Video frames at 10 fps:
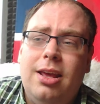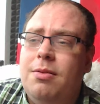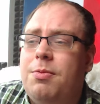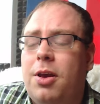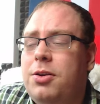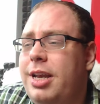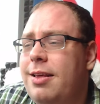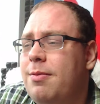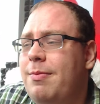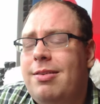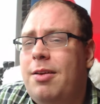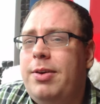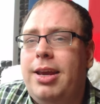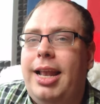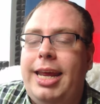socialism, there's
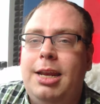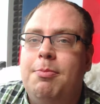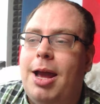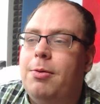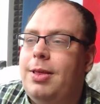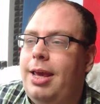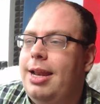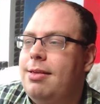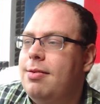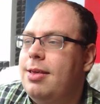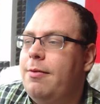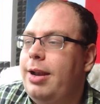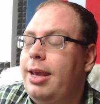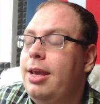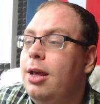nothing clean about it
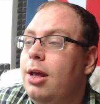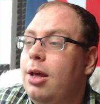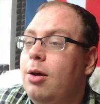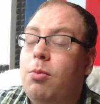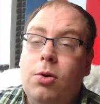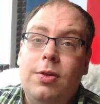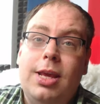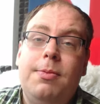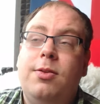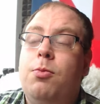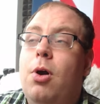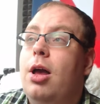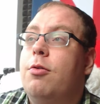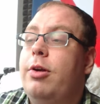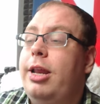necessarily. What seems to
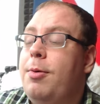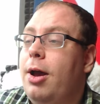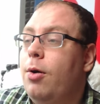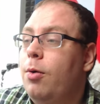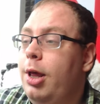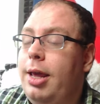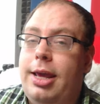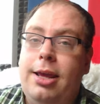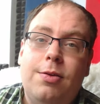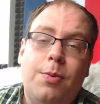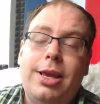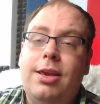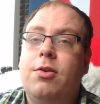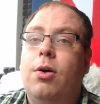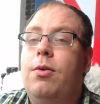work really well is where
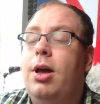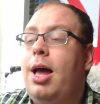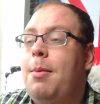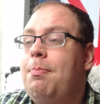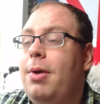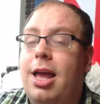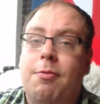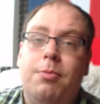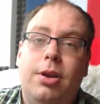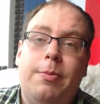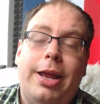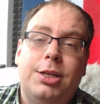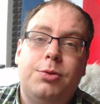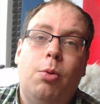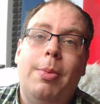you've got a government
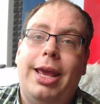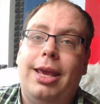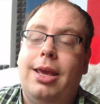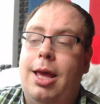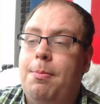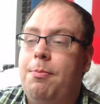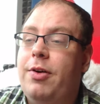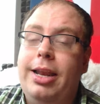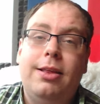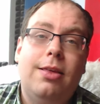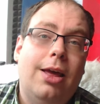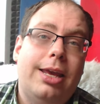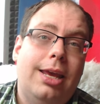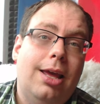which will make fairly tight